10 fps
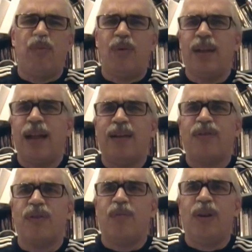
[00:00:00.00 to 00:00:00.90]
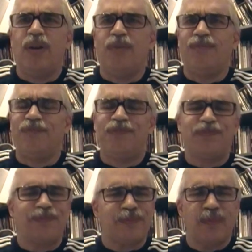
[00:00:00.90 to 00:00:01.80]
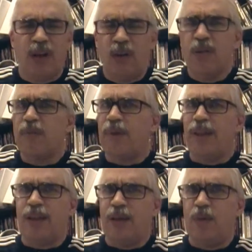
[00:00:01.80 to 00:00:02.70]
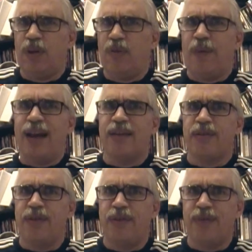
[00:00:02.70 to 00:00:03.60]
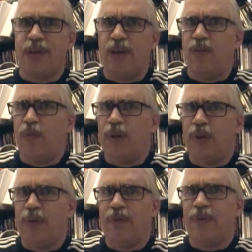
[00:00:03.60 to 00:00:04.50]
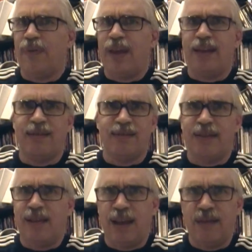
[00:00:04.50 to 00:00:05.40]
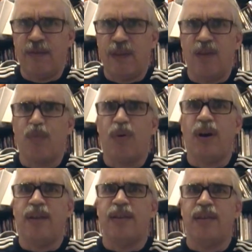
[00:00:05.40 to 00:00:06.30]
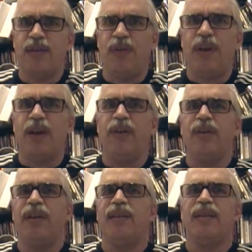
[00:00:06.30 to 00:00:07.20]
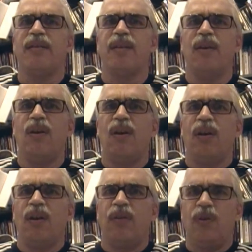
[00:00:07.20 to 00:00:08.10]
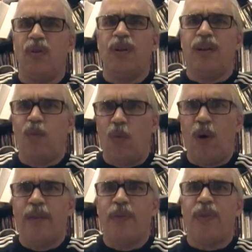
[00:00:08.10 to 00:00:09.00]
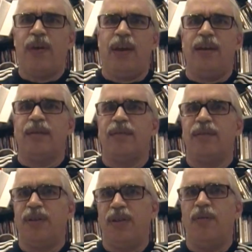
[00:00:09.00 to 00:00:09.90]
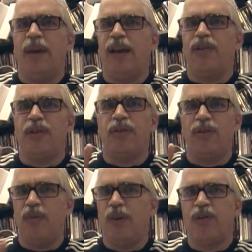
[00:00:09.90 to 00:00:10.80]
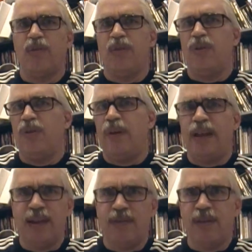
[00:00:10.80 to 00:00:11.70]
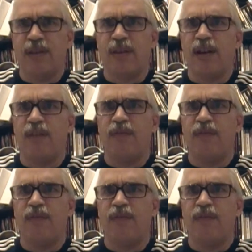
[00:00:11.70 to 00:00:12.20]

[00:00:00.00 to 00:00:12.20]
But I pointed out to them, ultimately when you master yourself, when you get to the end of this process and you get good at this, you only need one thing to do magic, to do ritual, to do any of this